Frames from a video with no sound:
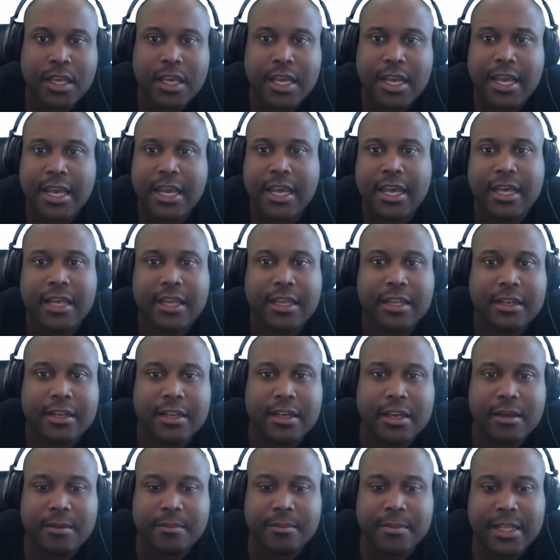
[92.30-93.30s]
and
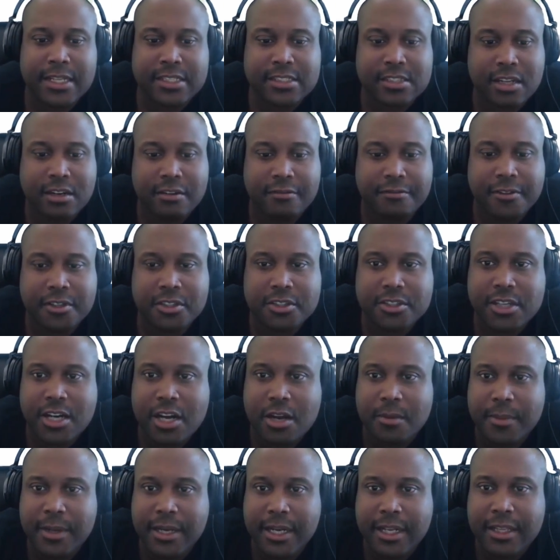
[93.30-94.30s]
that's going to filter
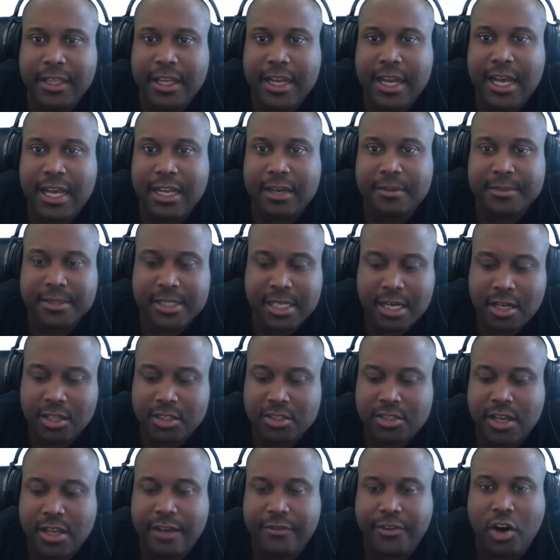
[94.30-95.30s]
out many of the items, and I
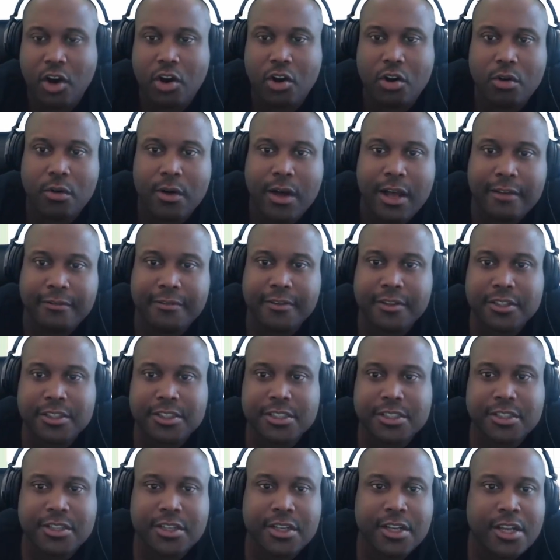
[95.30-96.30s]
also have a ROI
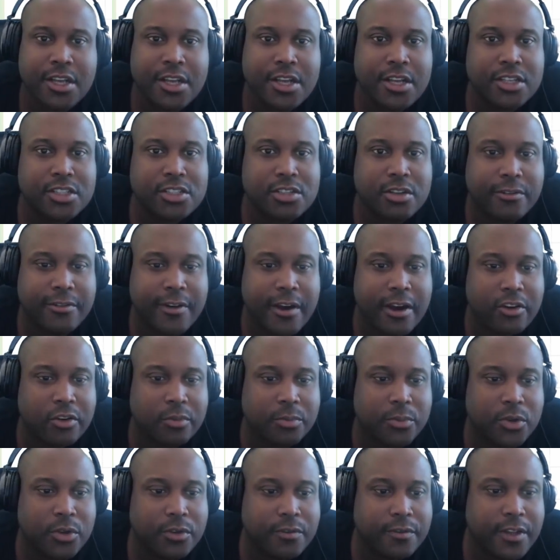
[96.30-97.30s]
filter. So if I
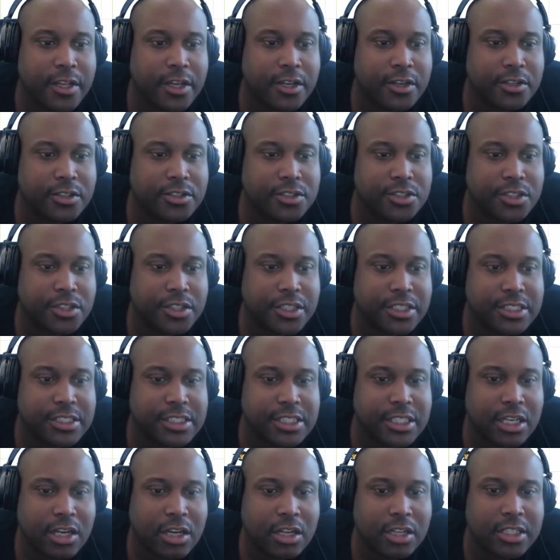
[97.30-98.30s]
remove those, you can
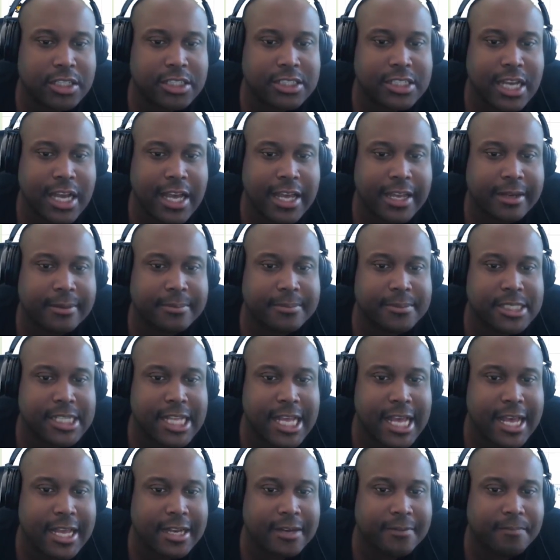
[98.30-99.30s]
see all these items
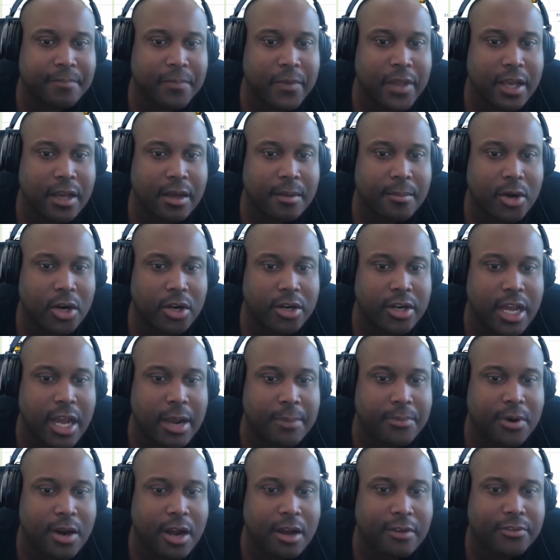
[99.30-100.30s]
that are
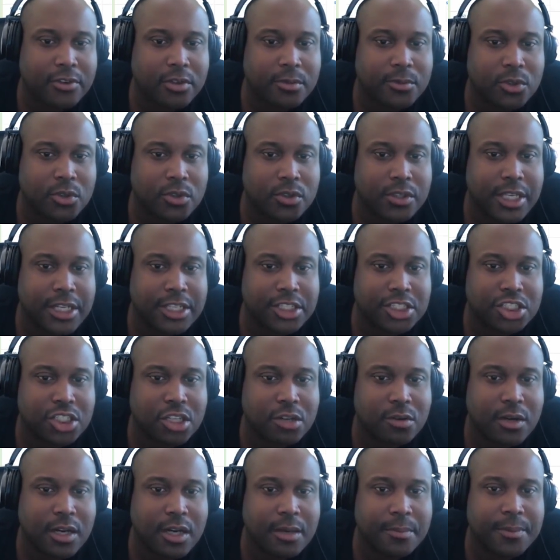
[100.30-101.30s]
not profitable that
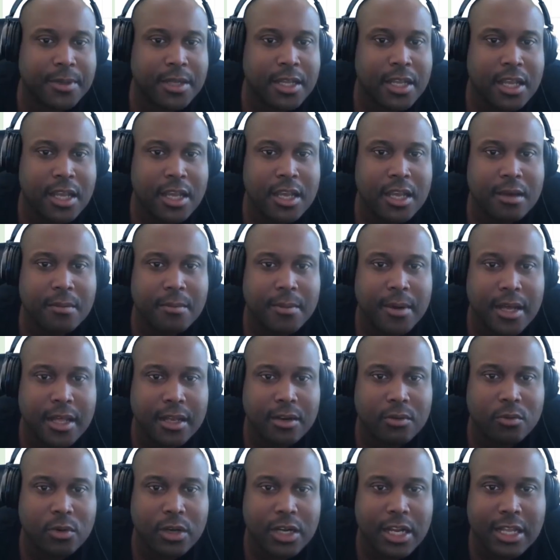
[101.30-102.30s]
show up.
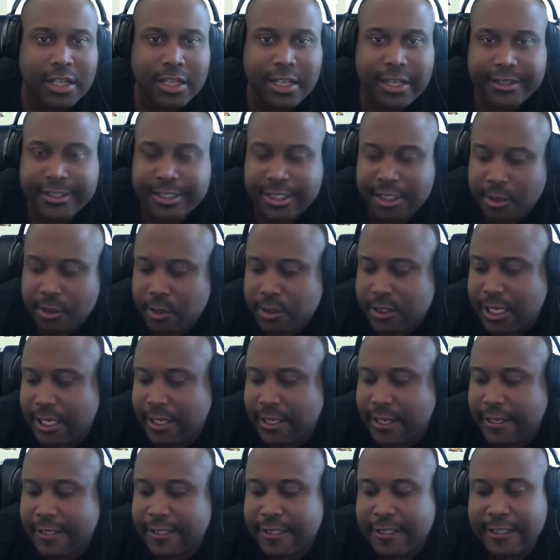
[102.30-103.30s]
But what I like to do is I
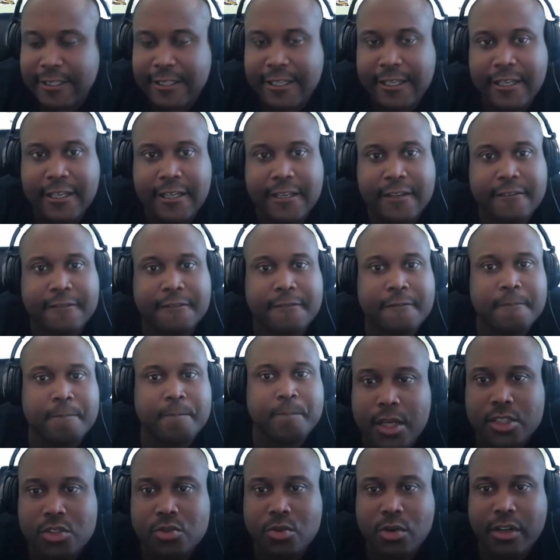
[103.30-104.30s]
like to leave
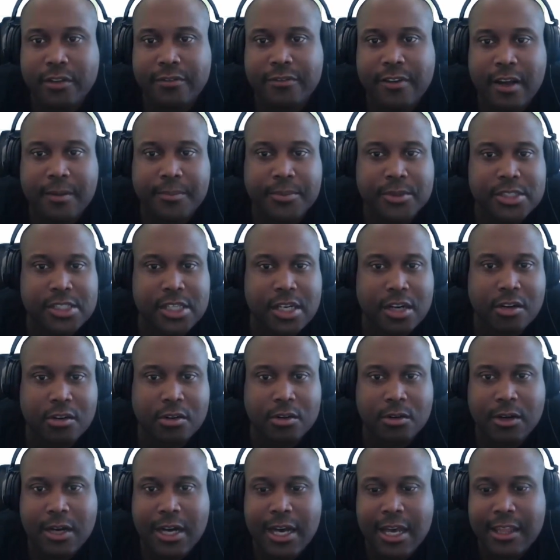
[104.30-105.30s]
a 25%
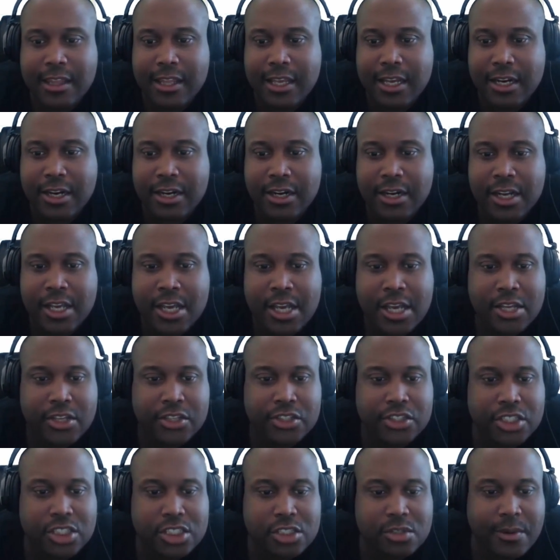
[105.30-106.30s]
ROI there
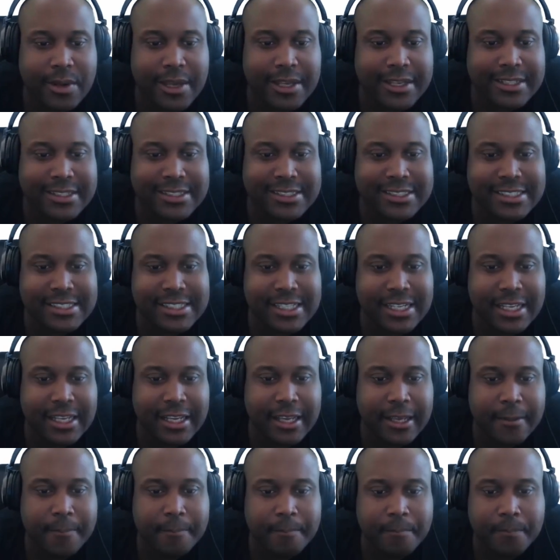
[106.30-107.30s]
just so I can
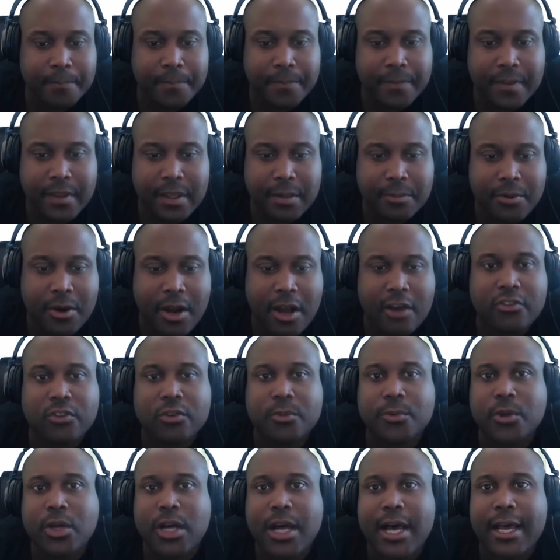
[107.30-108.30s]
see the
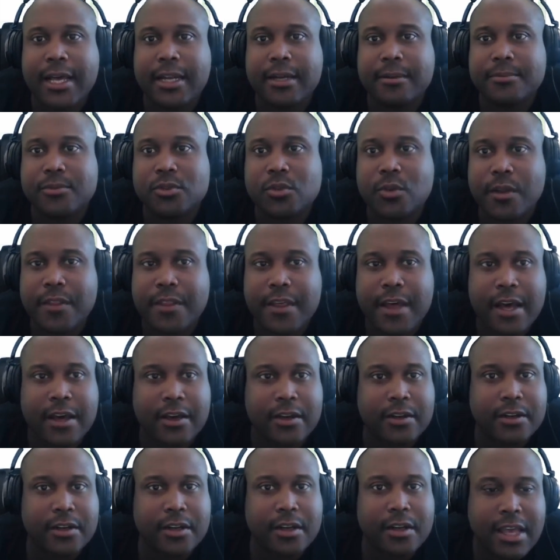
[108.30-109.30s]
profitable items
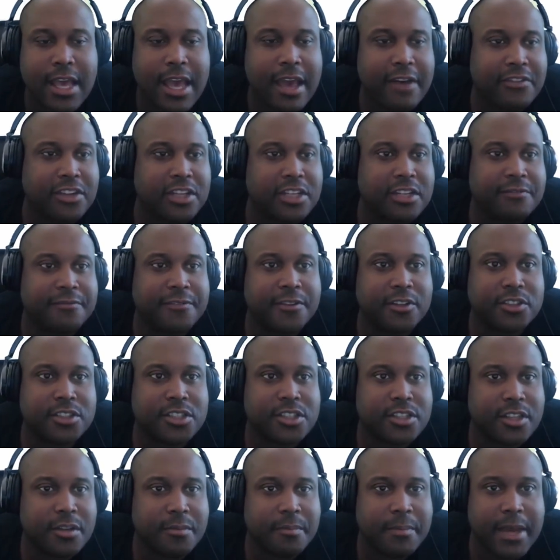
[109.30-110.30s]
without having to
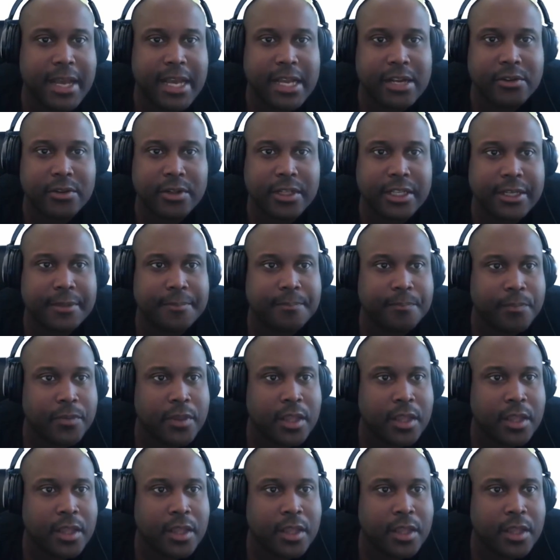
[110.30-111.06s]
filter them manually.